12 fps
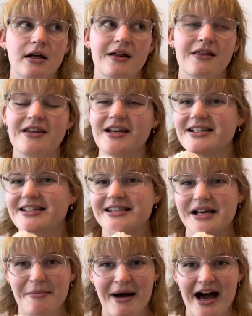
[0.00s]
these
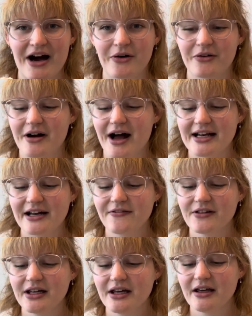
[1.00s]
somehow. I
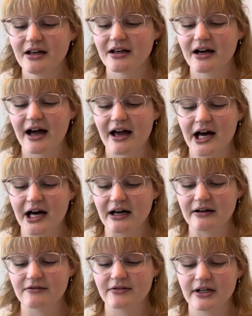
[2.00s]

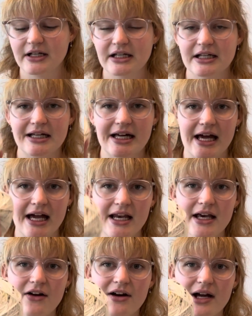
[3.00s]
have
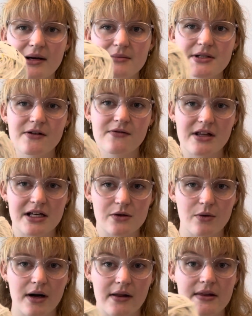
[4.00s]
80 grams of this
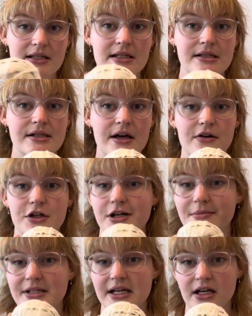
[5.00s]
one. This is another
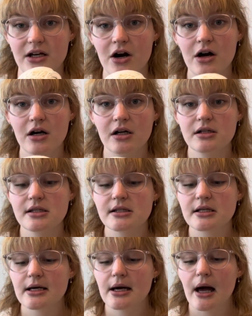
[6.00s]
Gemstate Yarns.
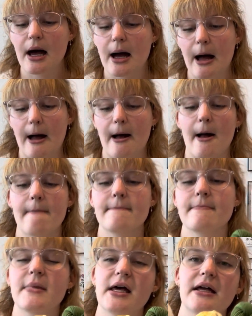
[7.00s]
I
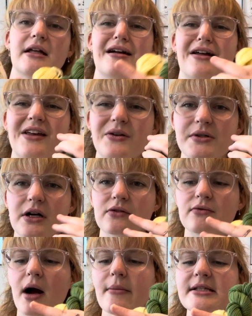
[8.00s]
think it was called
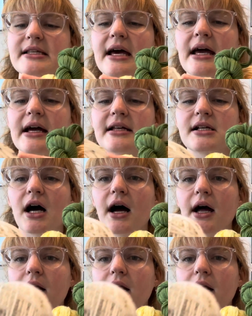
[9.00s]
Robin's Egg. It's got,